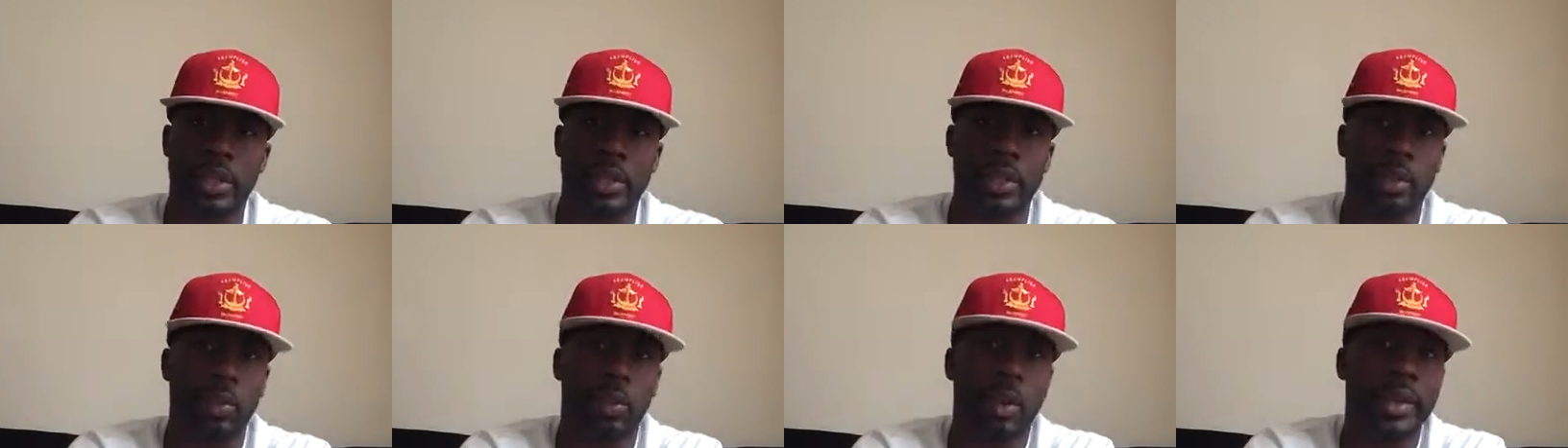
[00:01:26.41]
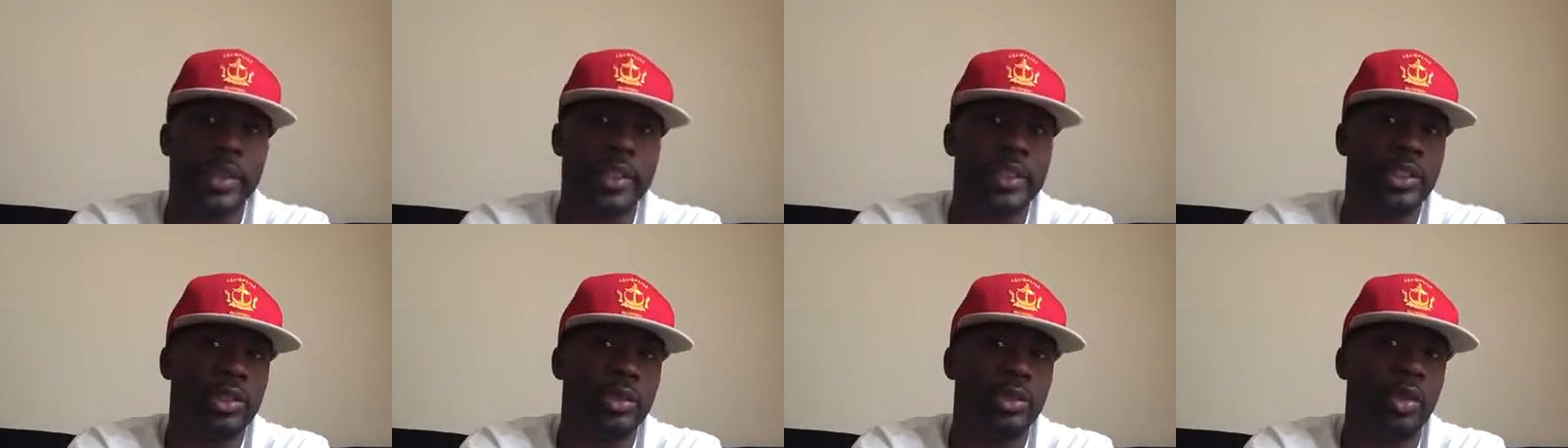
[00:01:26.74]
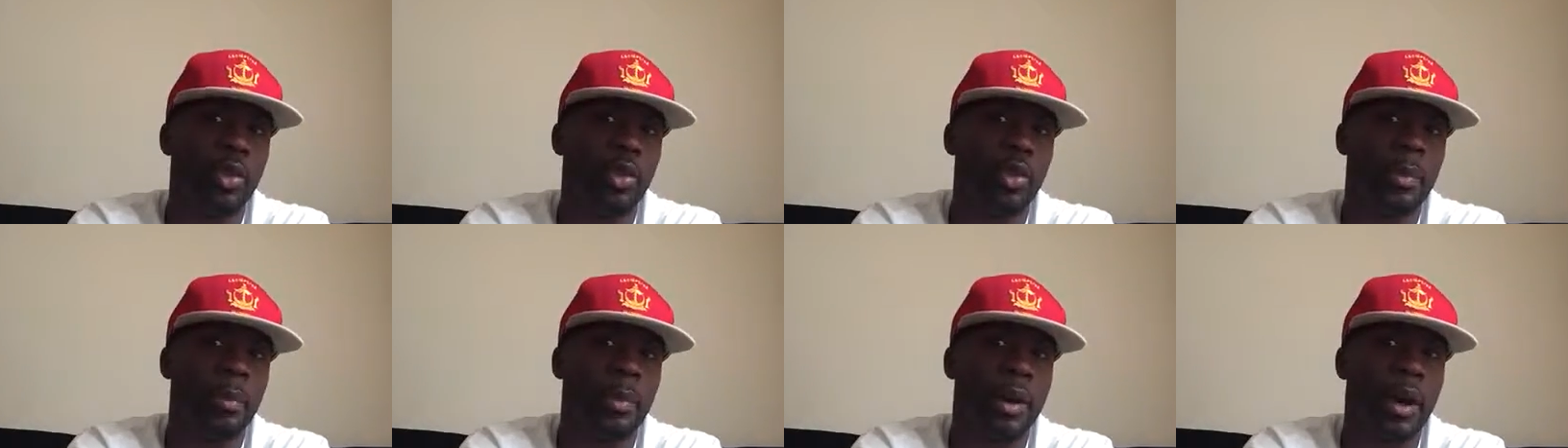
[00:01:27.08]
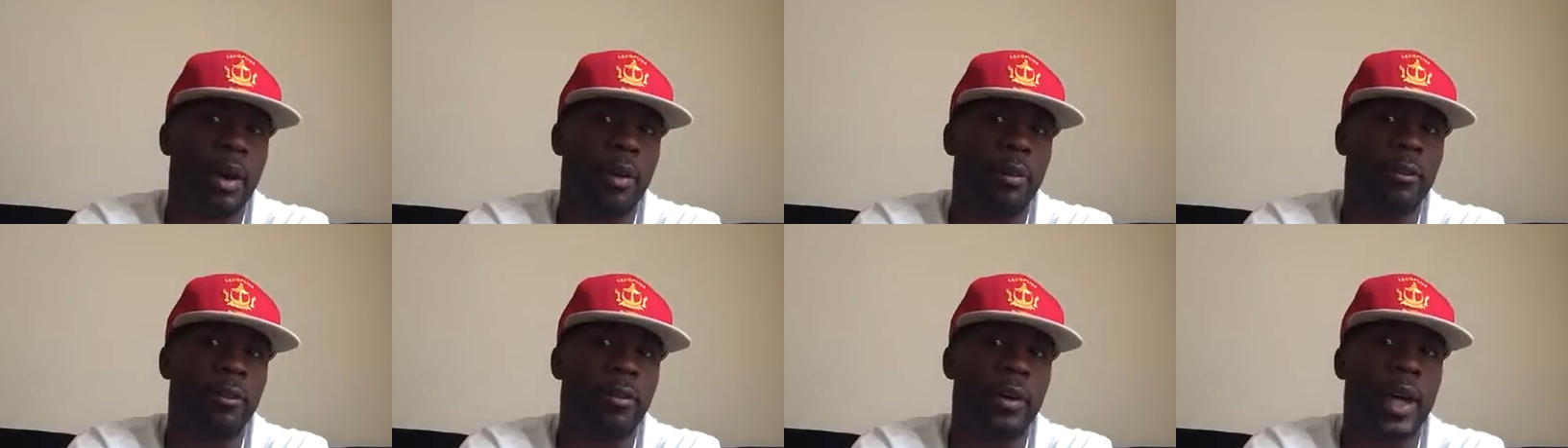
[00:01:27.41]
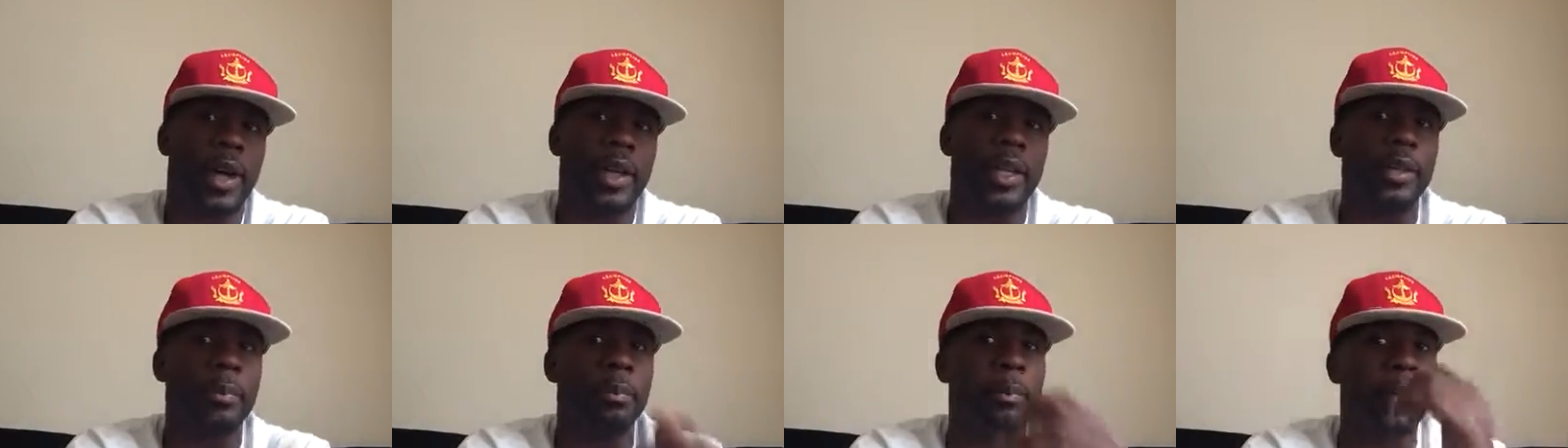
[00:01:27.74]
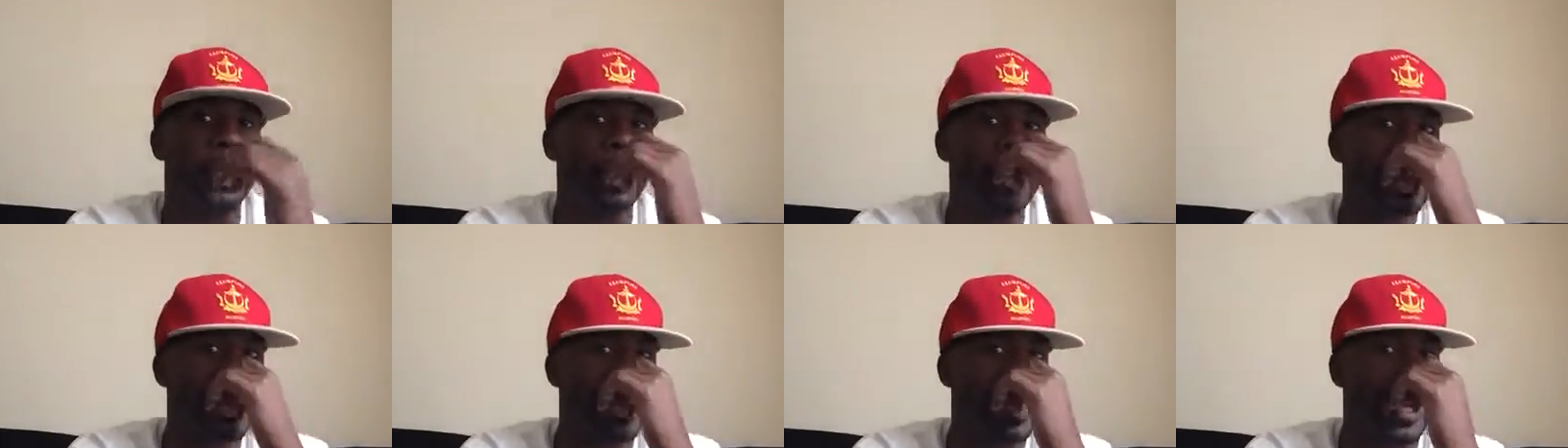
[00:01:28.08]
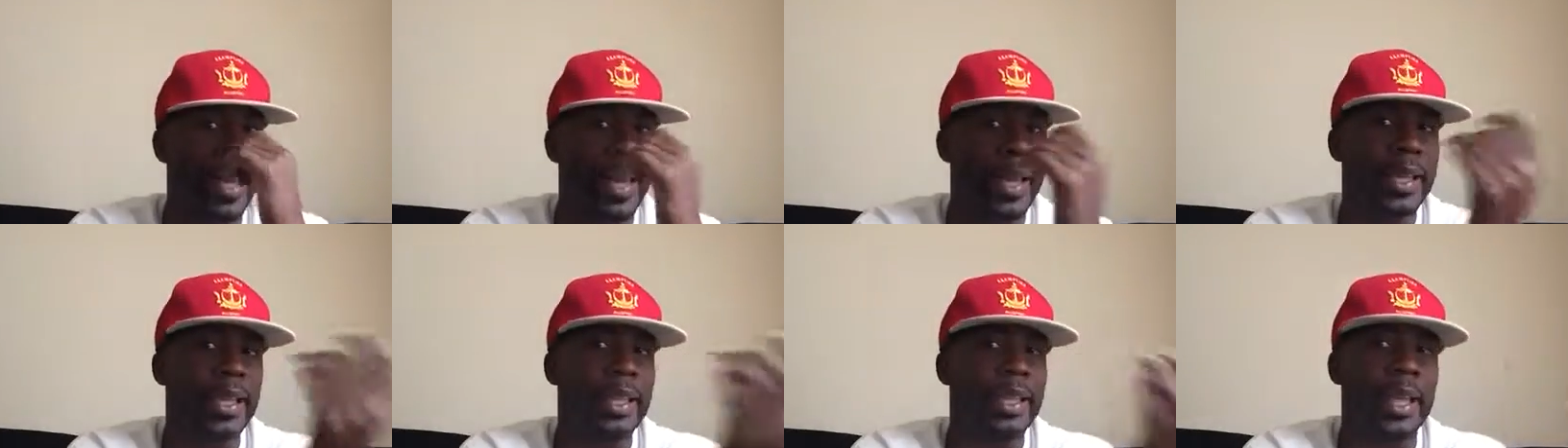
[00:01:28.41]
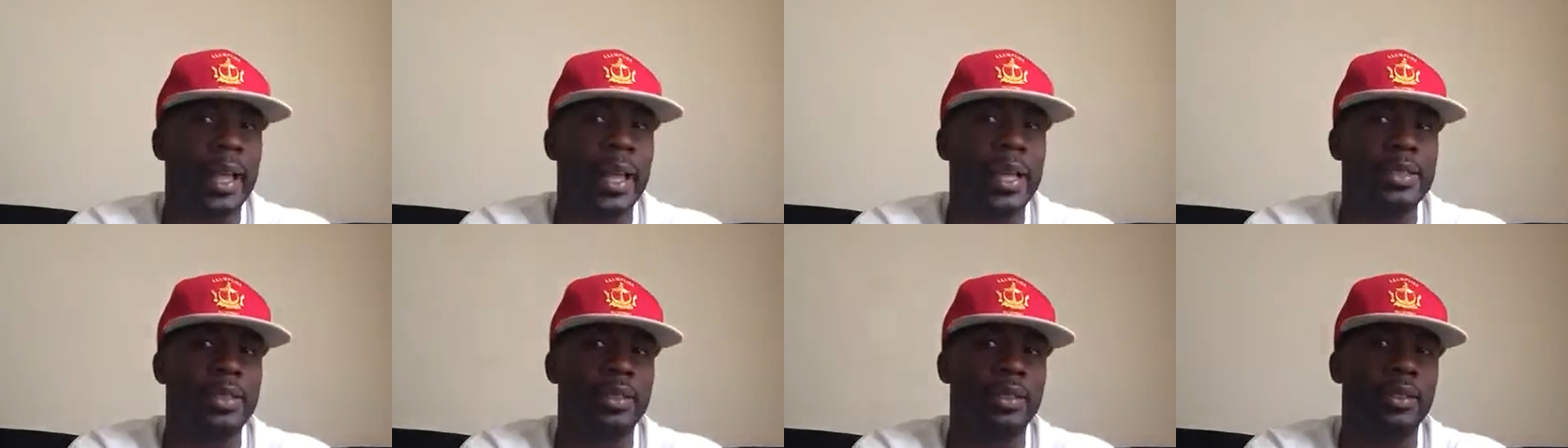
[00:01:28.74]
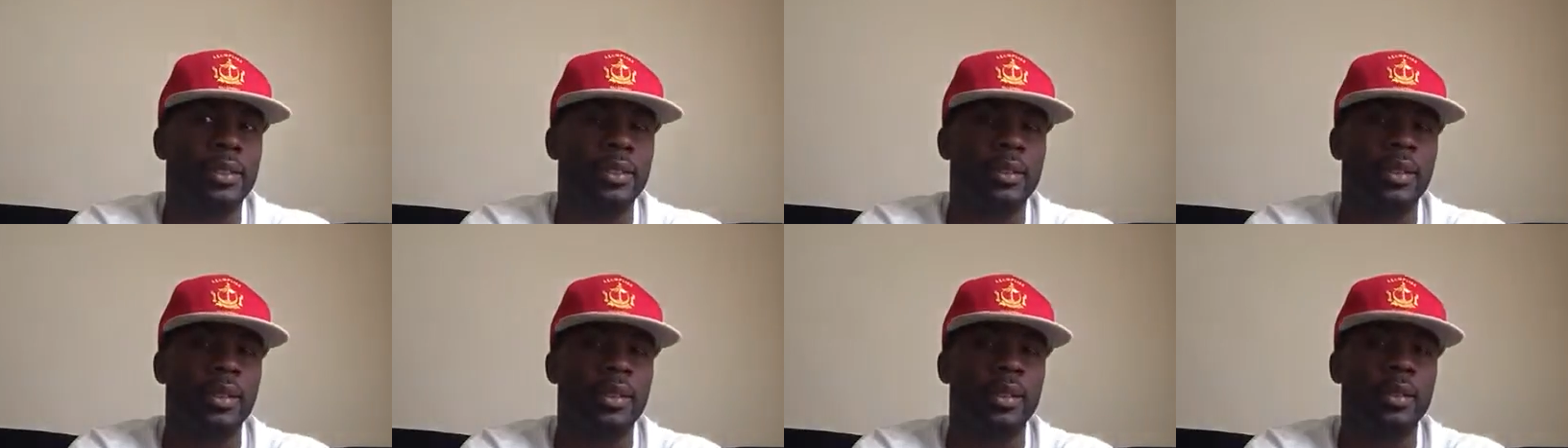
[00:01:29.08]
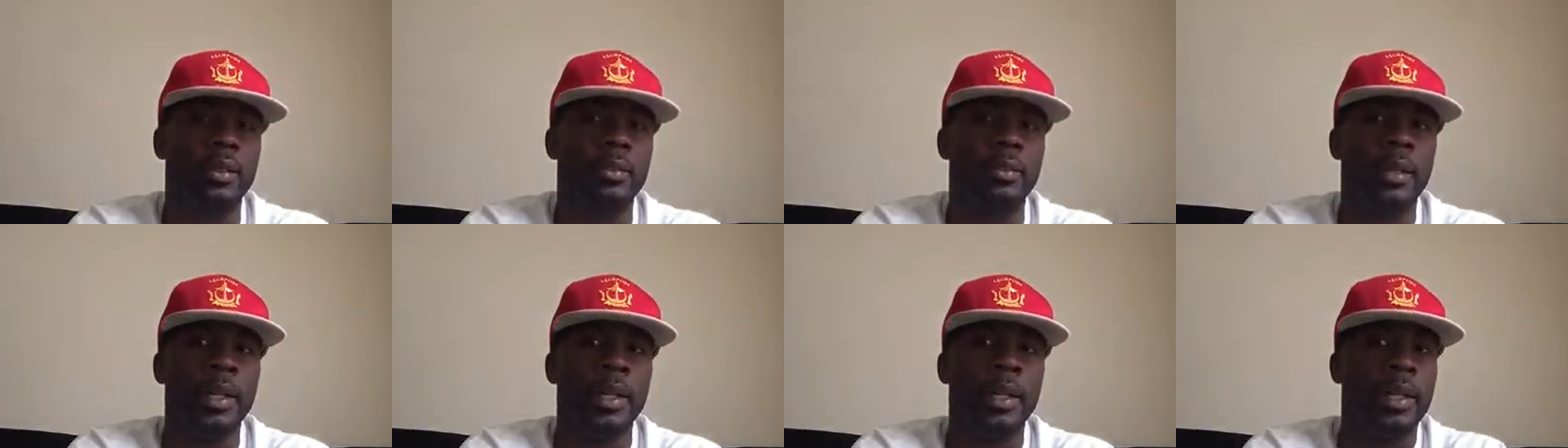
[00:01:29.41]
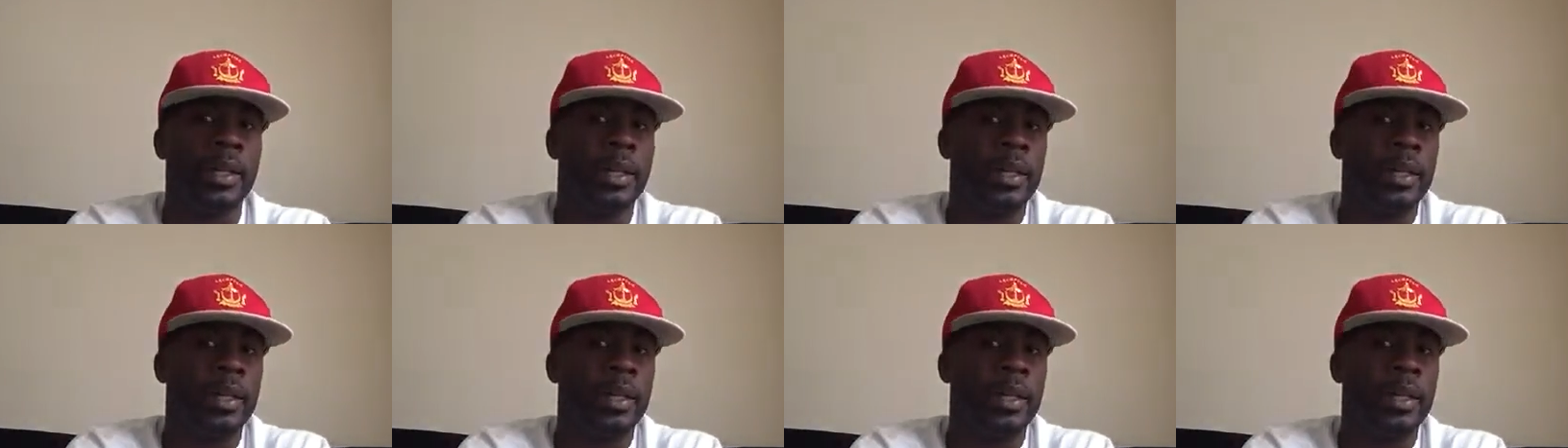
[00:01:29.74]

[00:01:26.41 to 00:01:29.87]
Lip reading: And the way that you go about finding meaning and analyzing them,